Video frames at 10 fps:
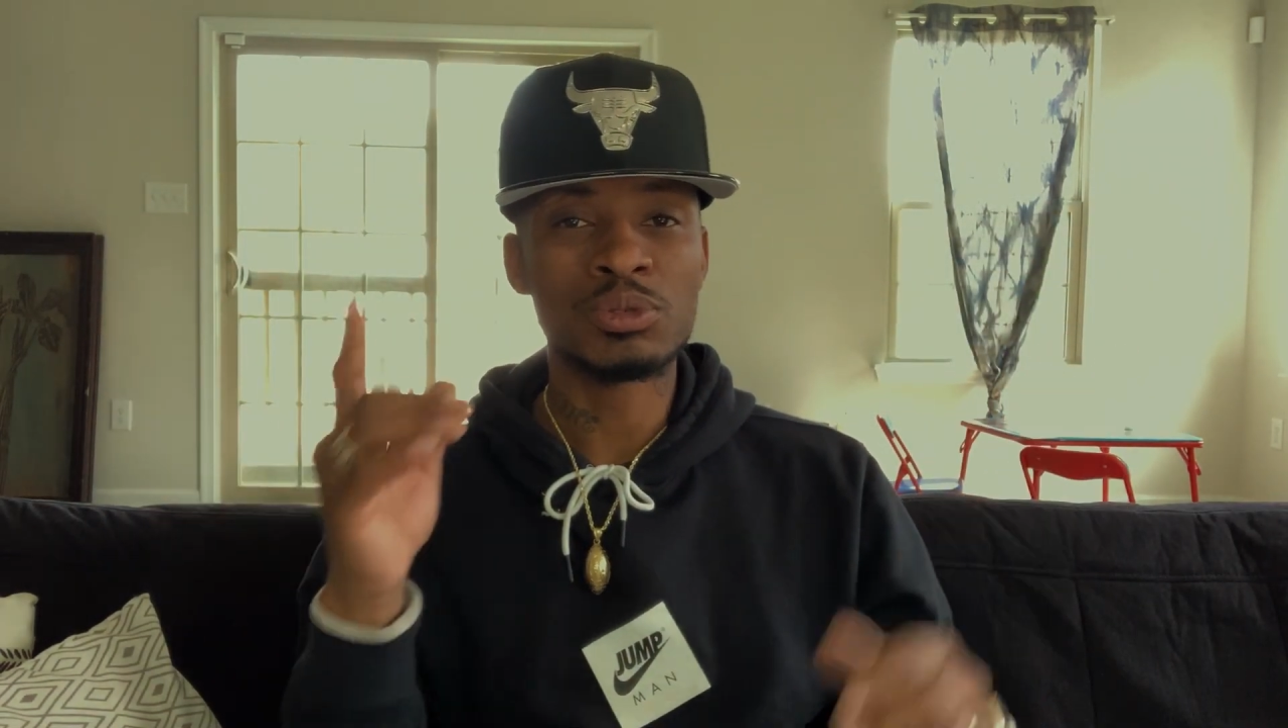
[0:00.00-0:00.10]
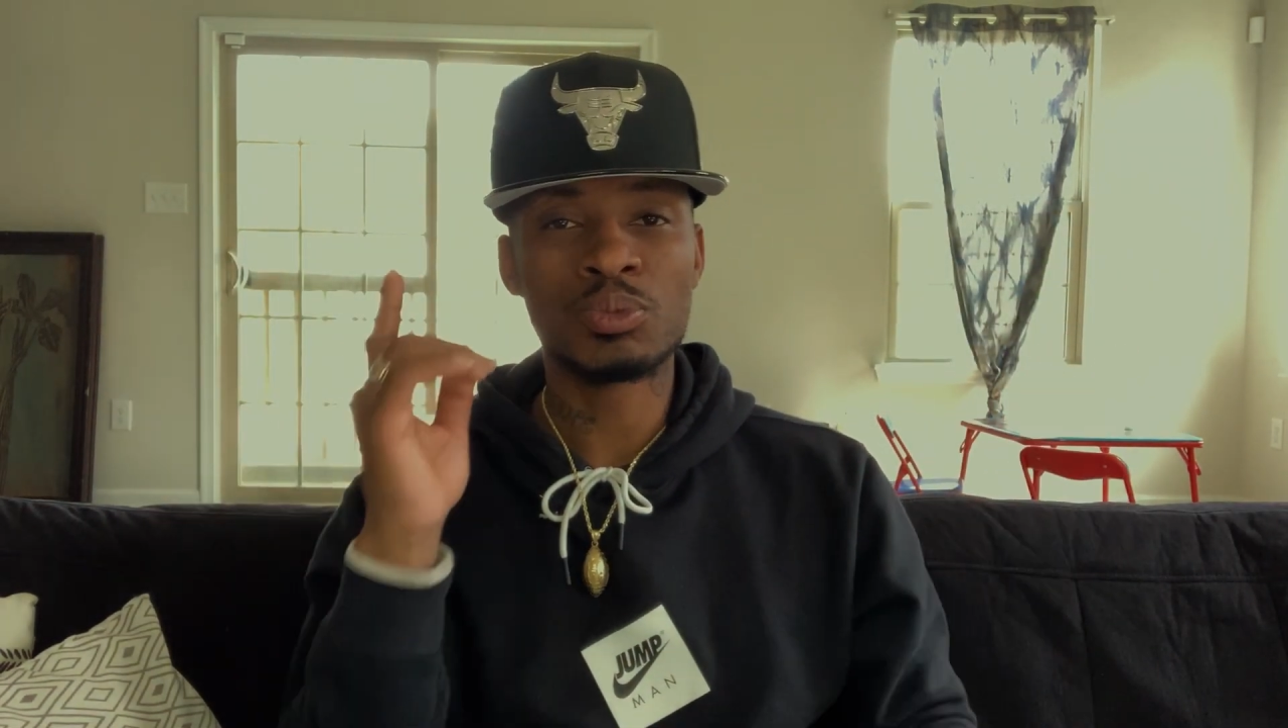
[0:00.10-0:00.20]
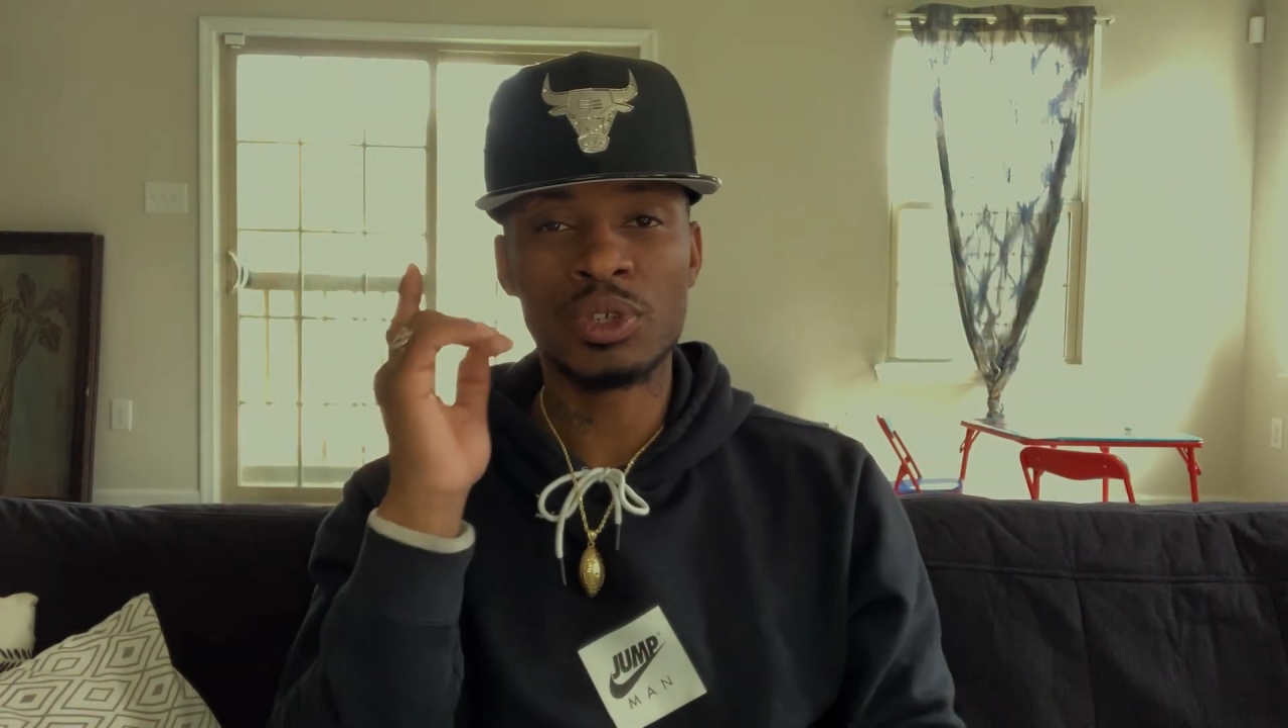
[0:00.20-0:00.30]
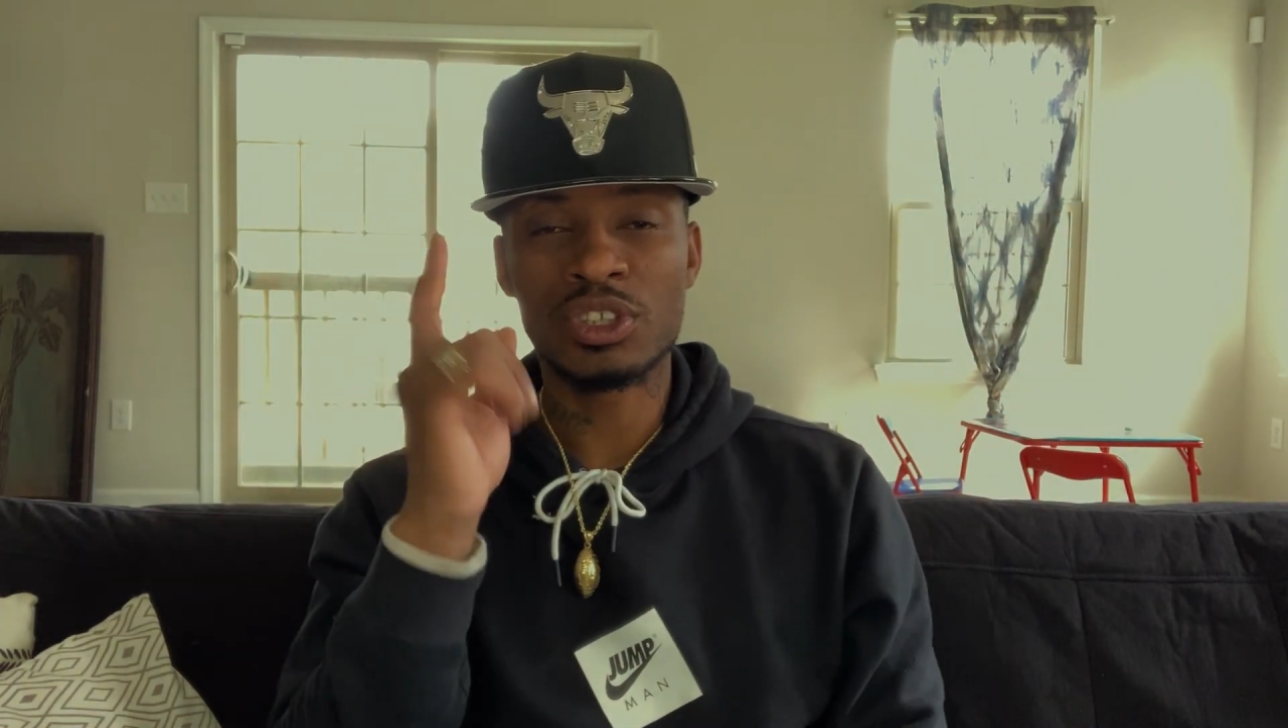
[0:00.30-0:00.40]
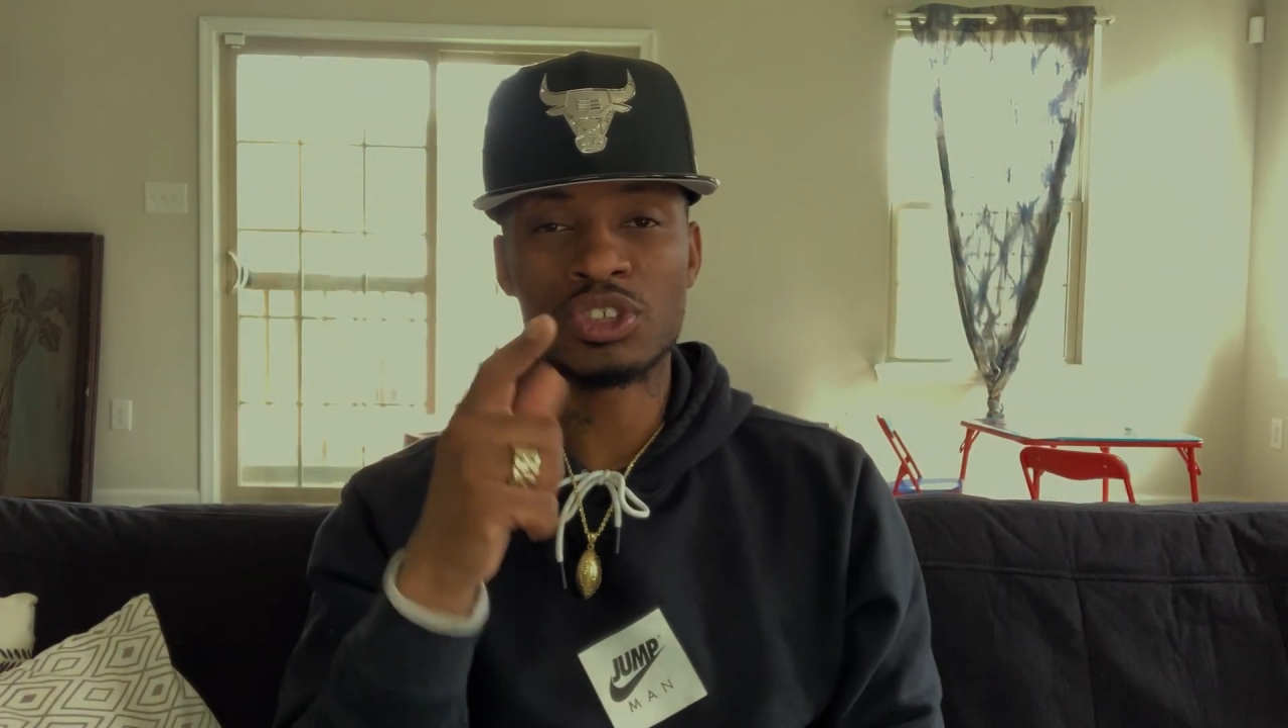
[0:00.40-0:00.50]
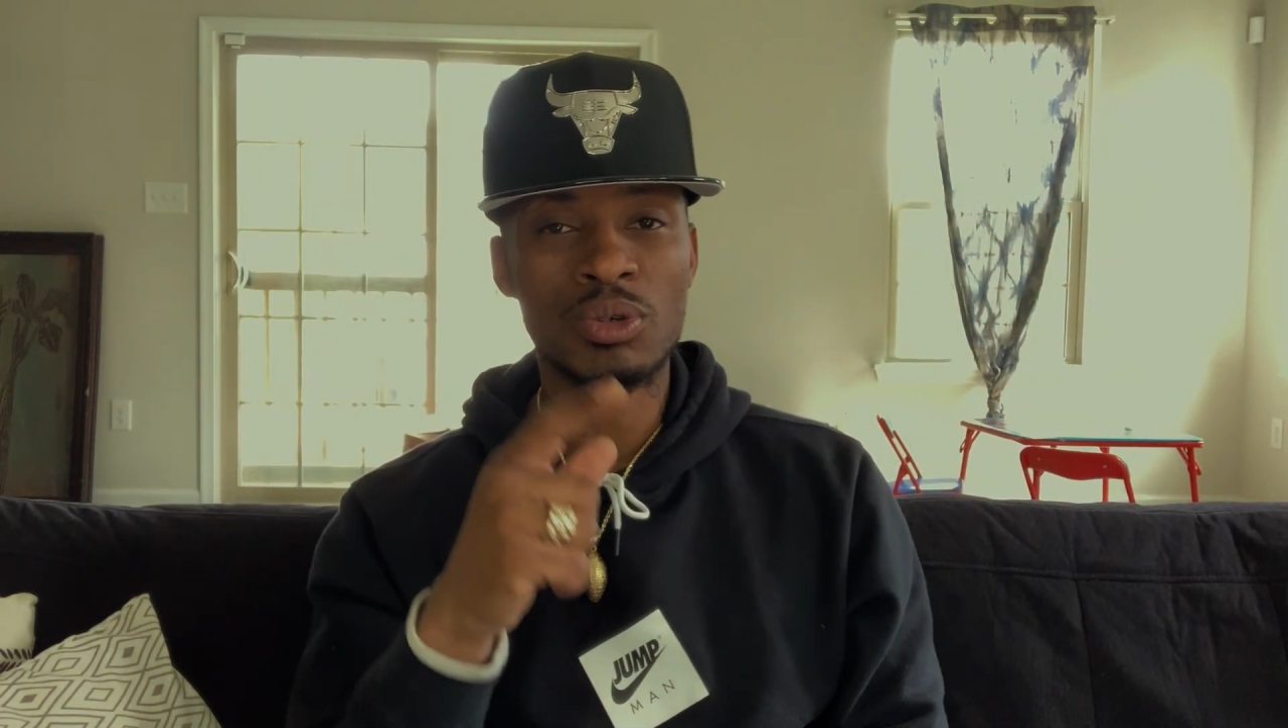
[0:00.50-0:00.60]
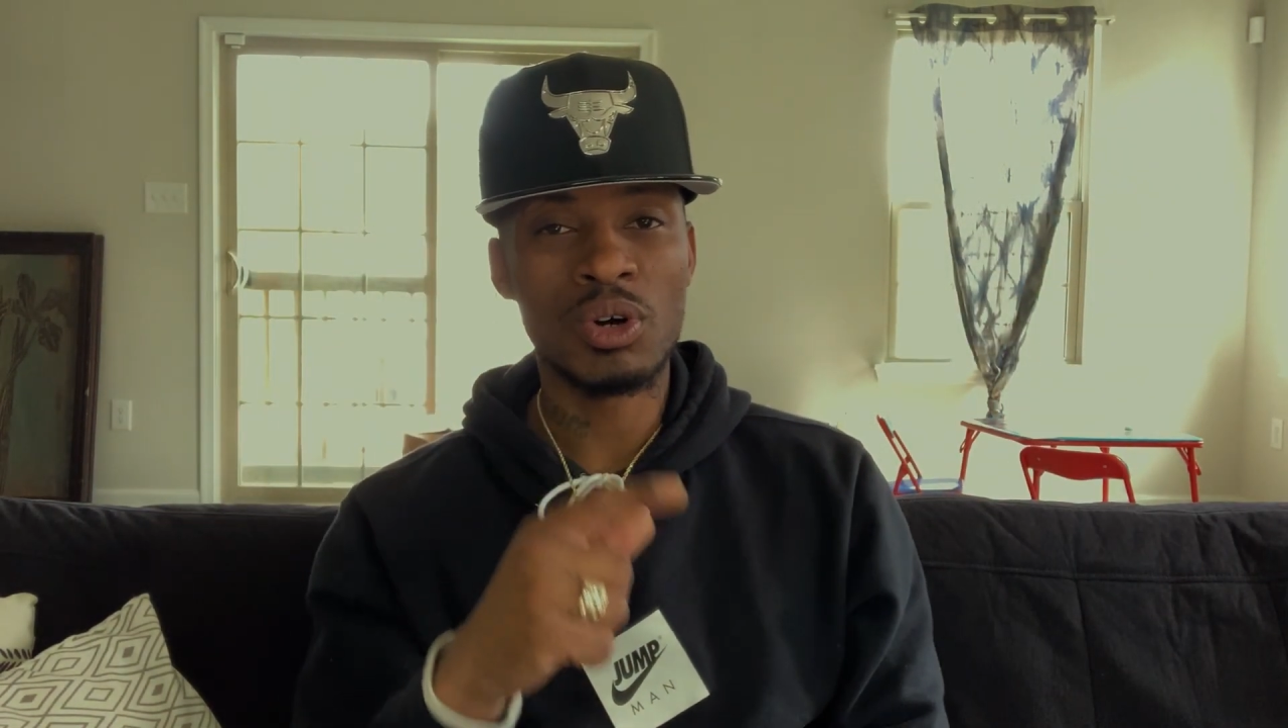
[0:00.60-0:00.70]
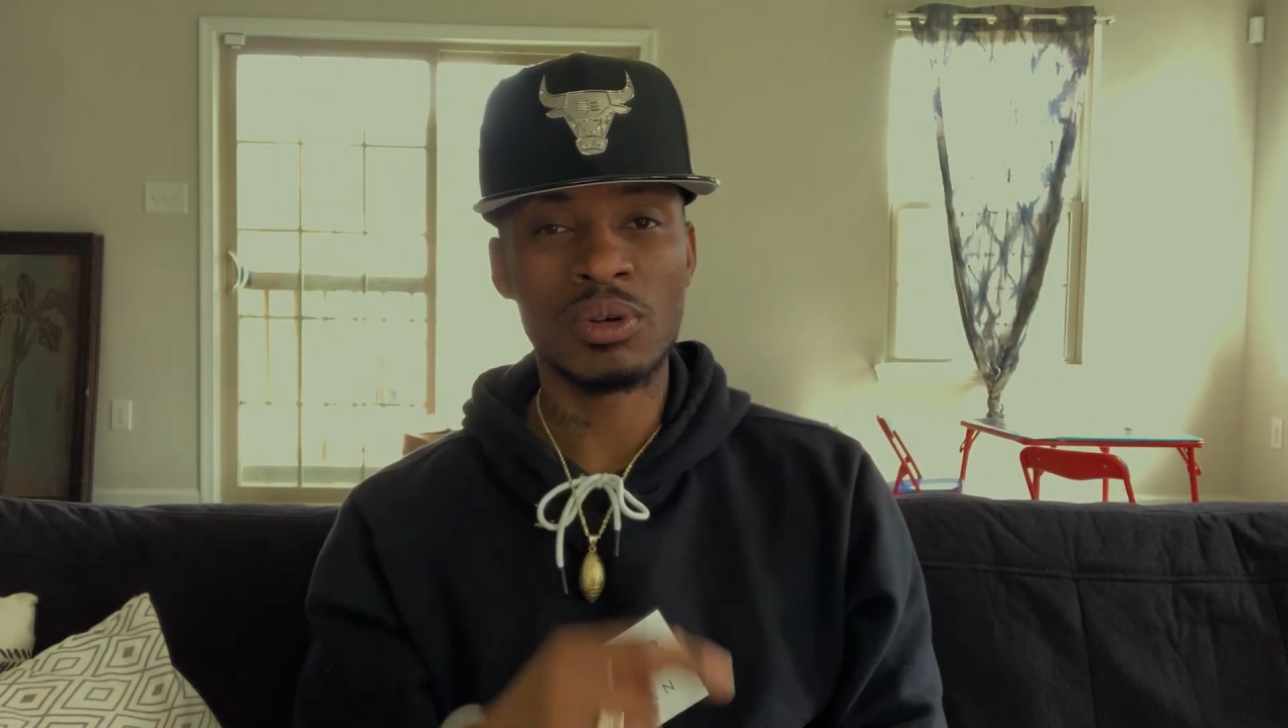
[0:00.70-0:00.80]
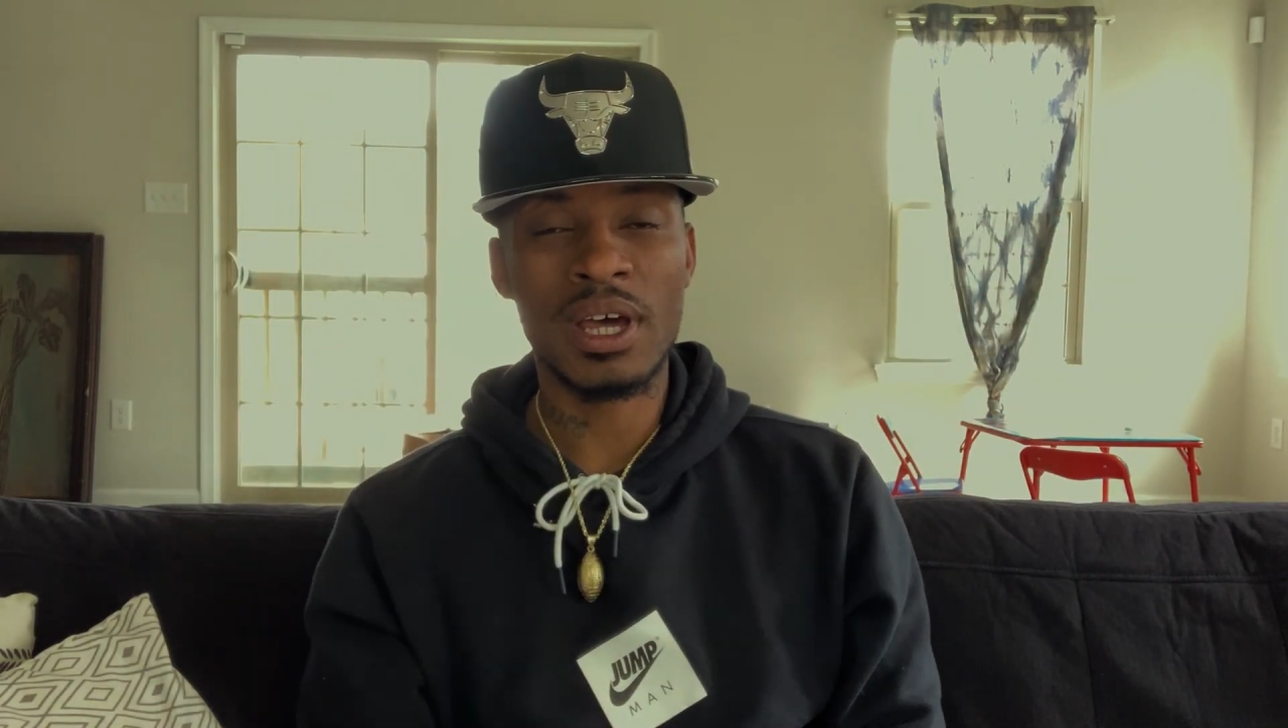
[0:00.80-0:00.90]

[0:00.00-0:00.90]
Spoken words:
Was wanting to show a whole